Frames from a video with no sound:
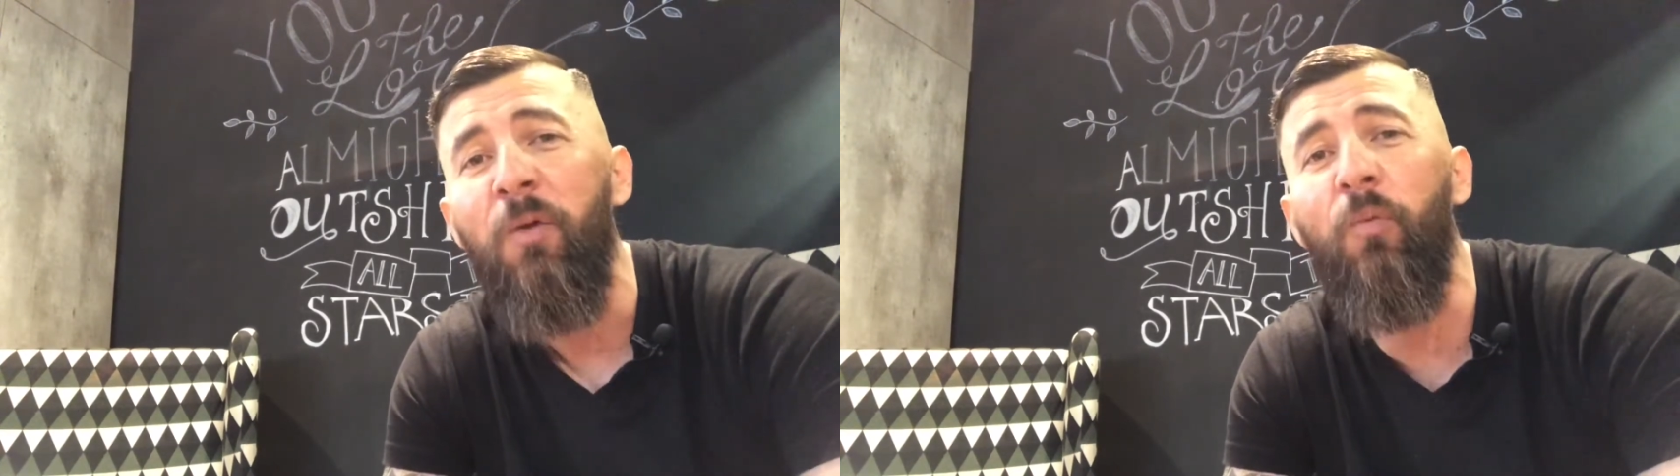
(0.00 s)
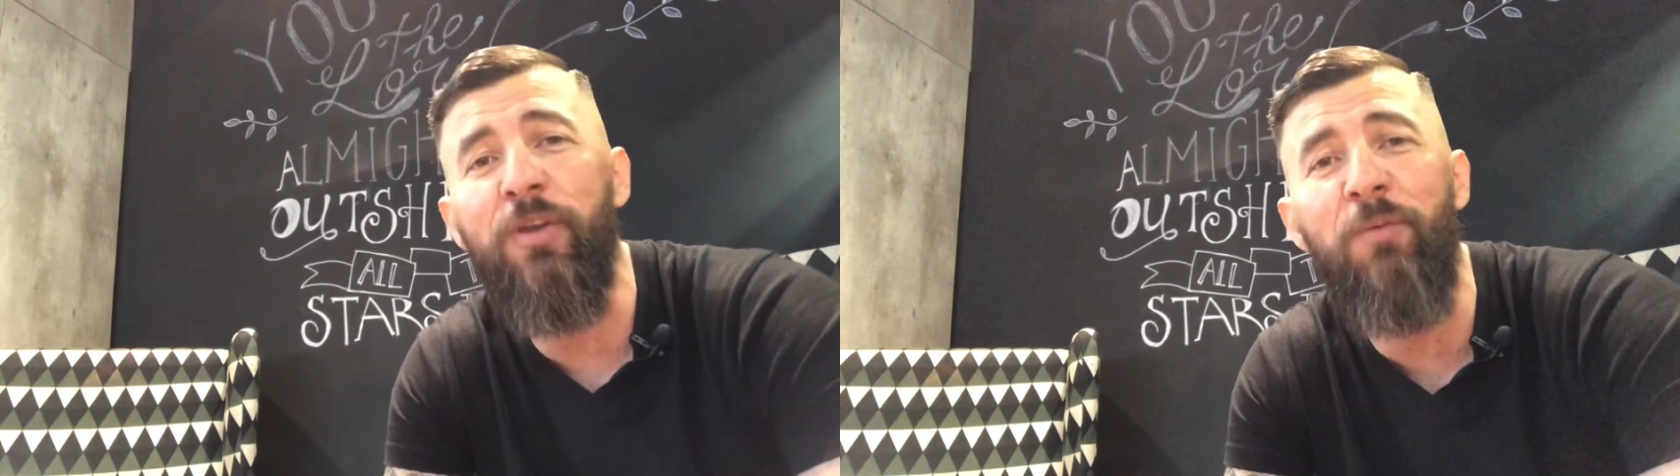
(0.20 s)

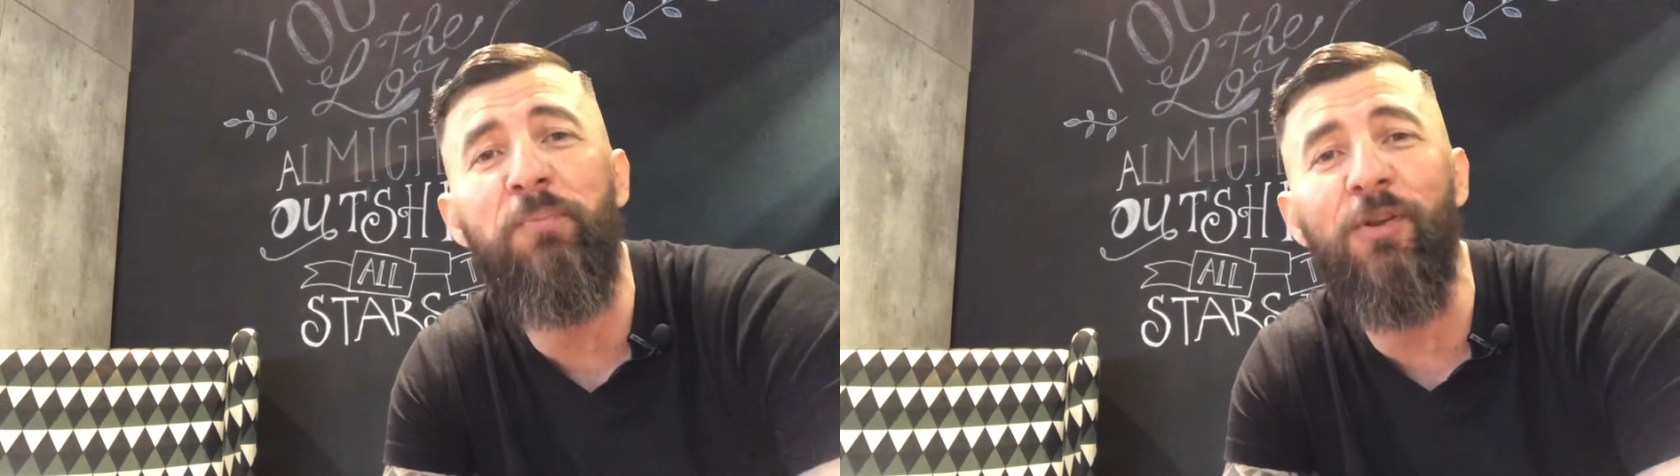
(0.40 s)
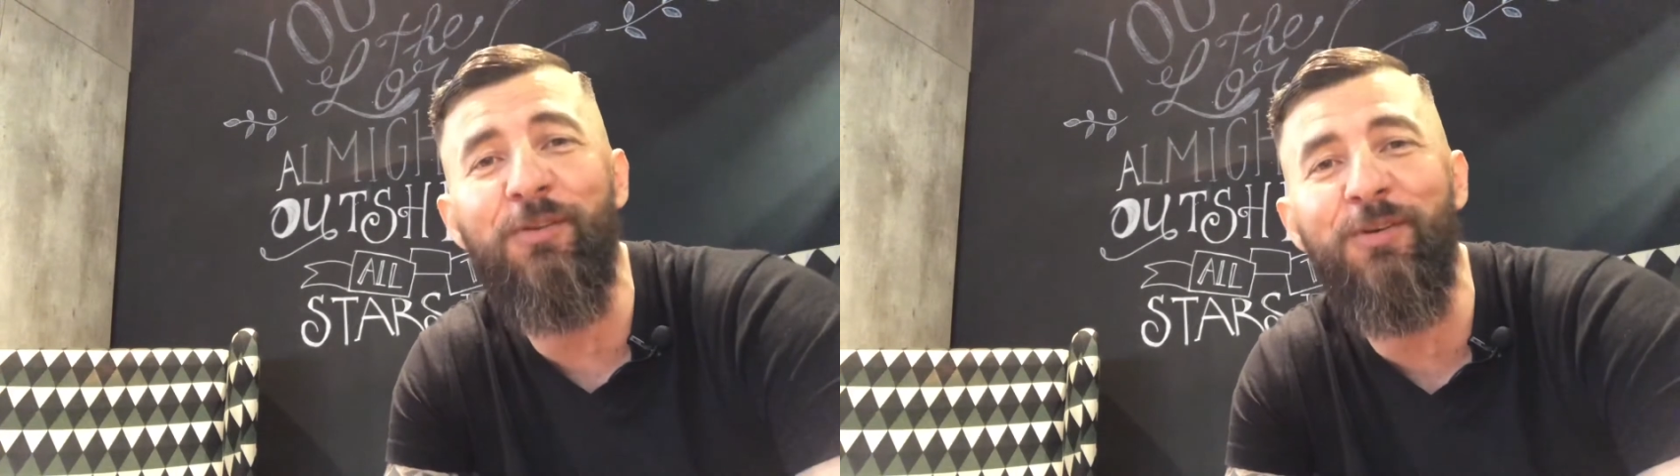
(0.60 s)
will
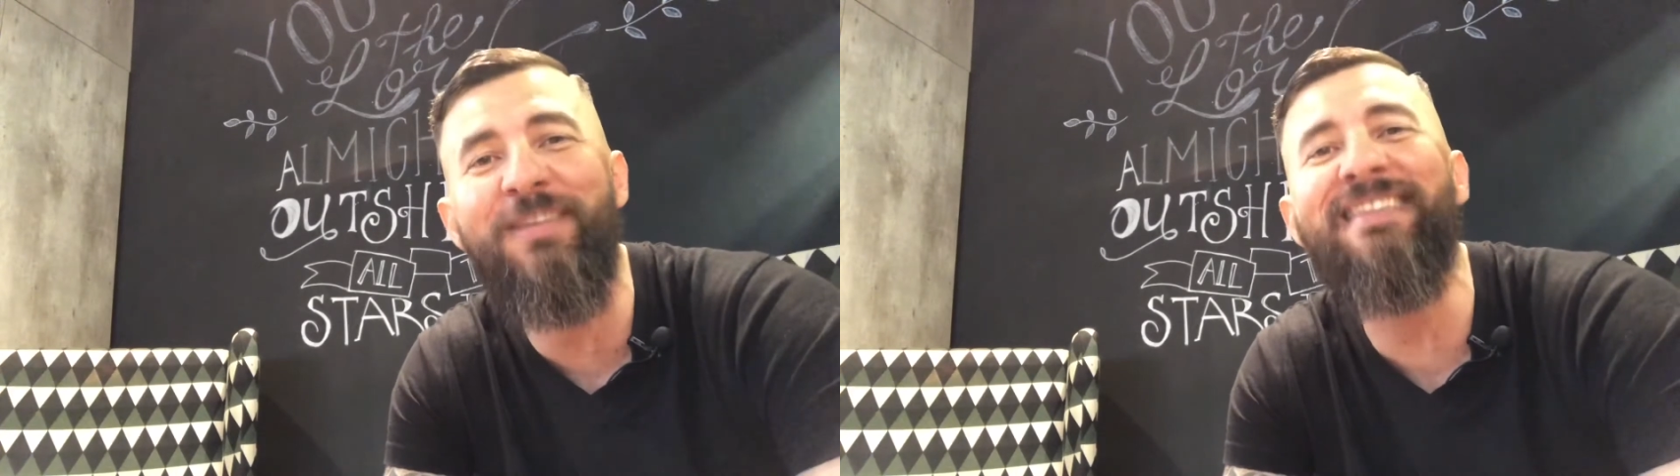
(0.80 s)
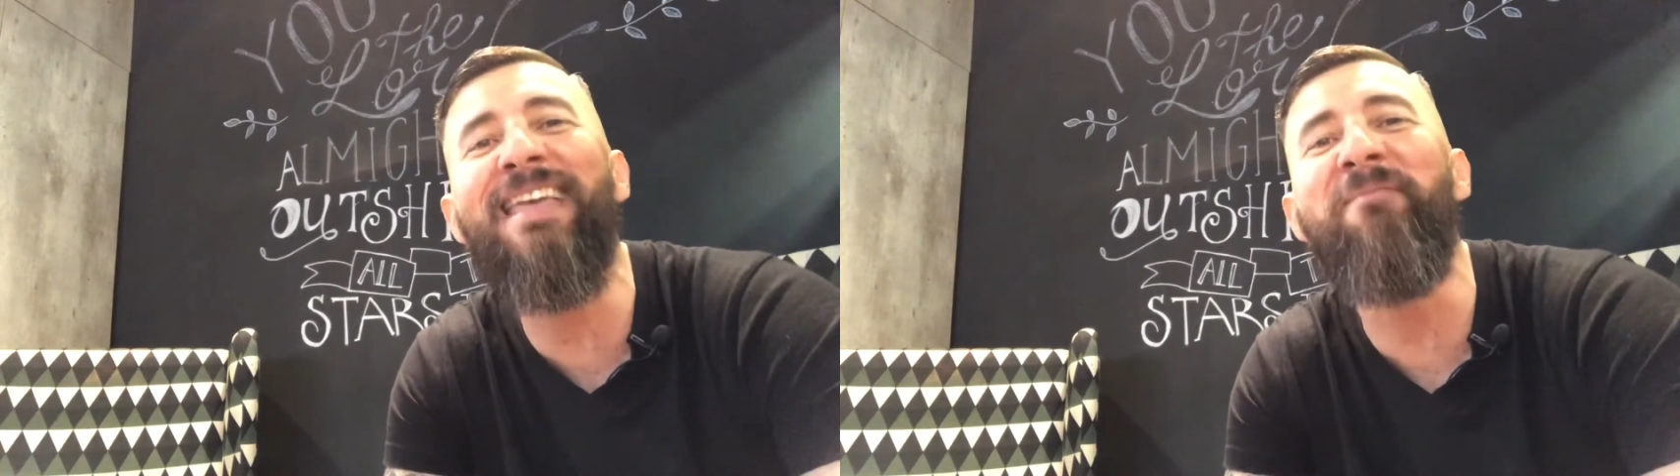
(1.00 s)

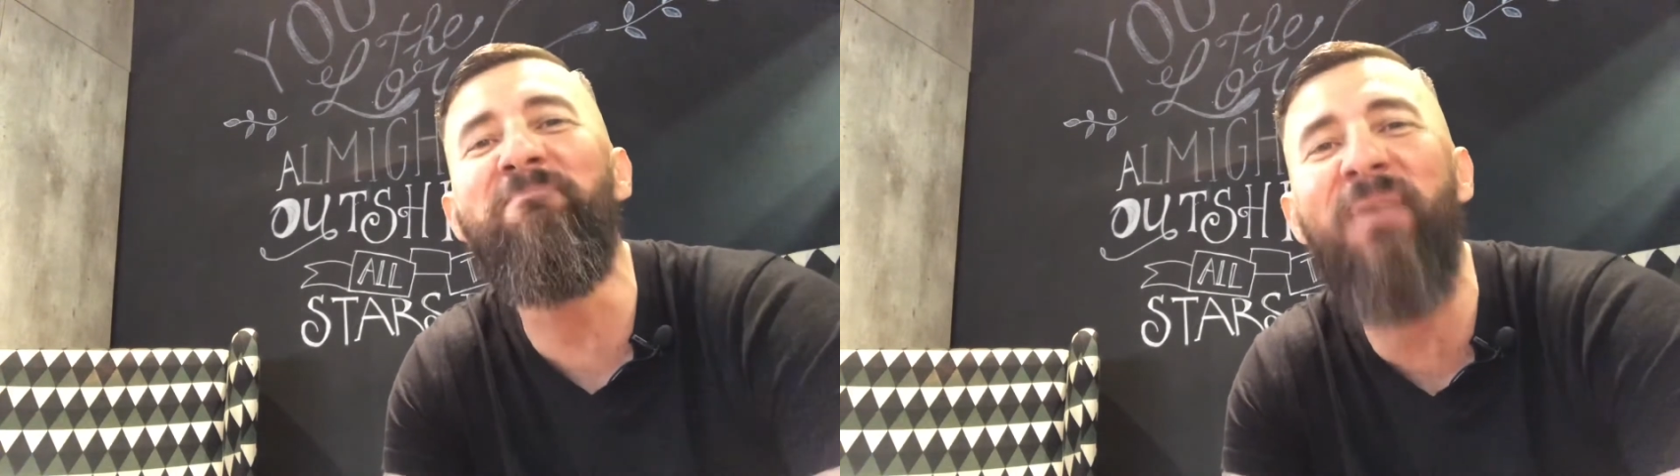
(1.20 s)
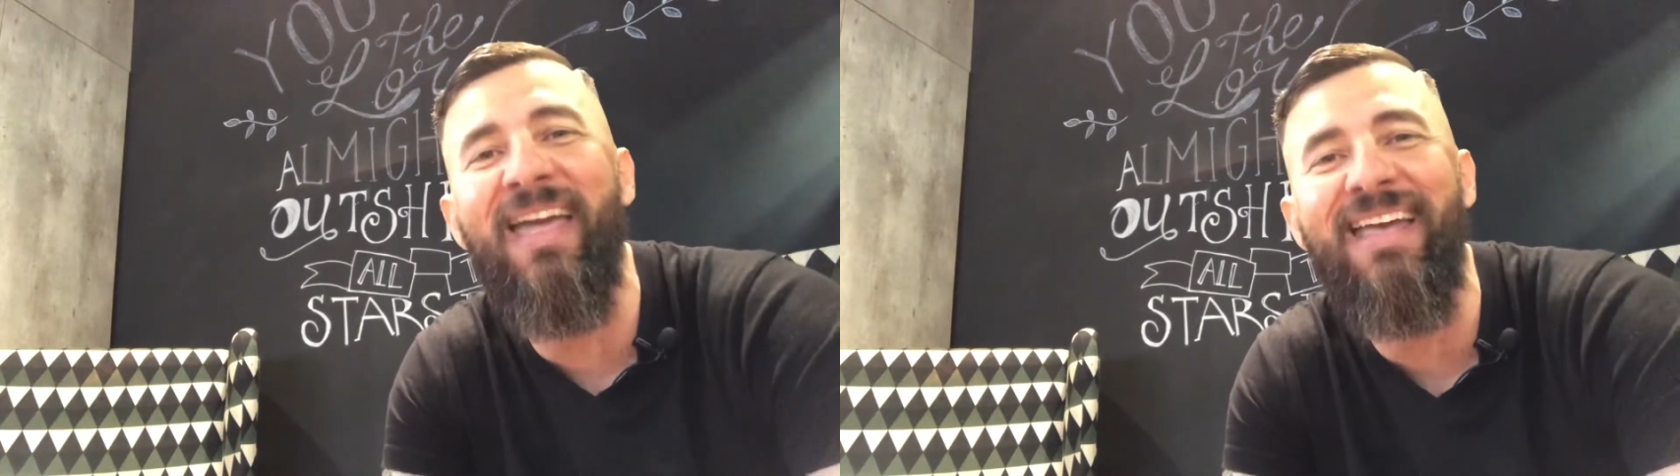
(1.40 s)
produce the
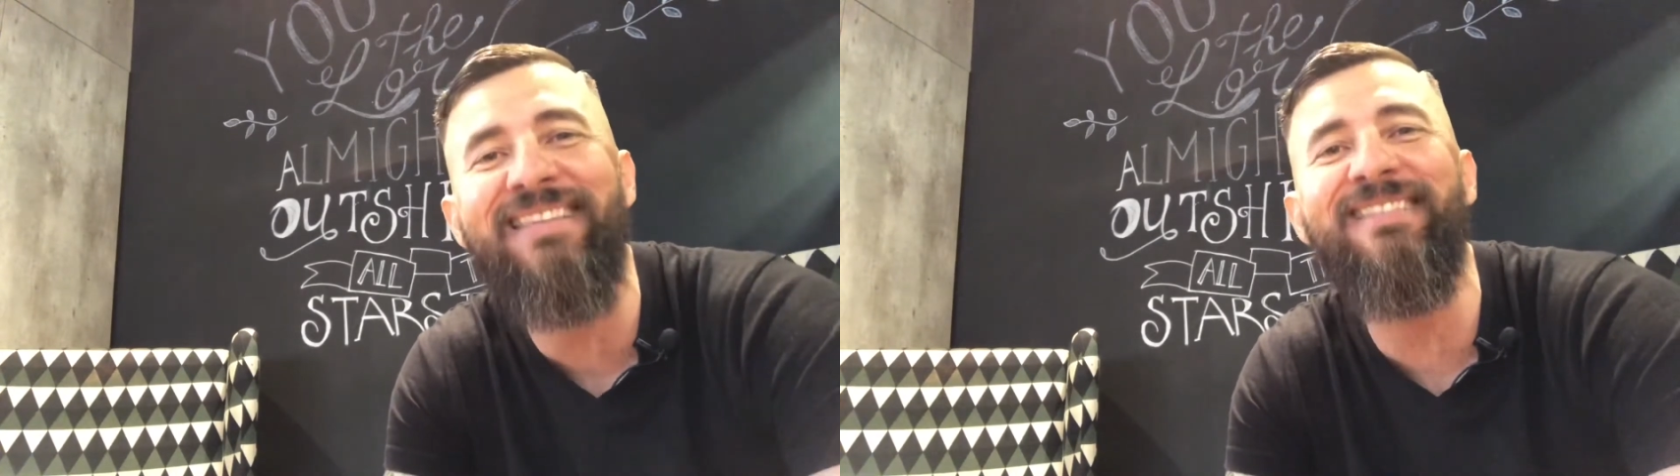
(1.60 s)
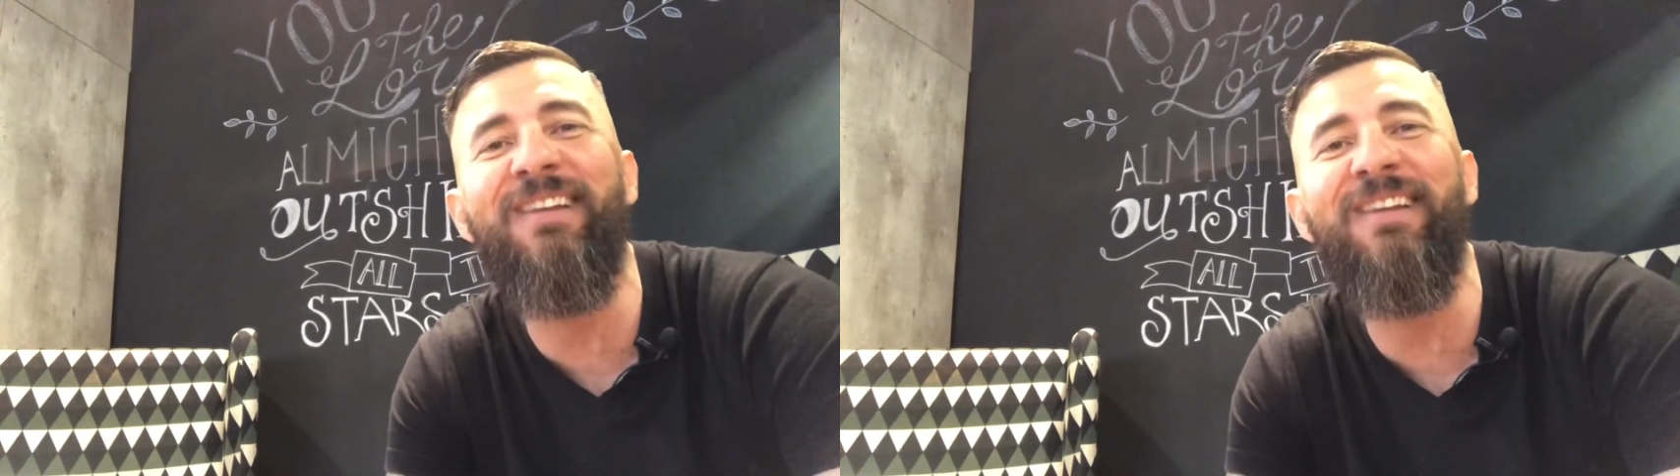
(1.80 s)
best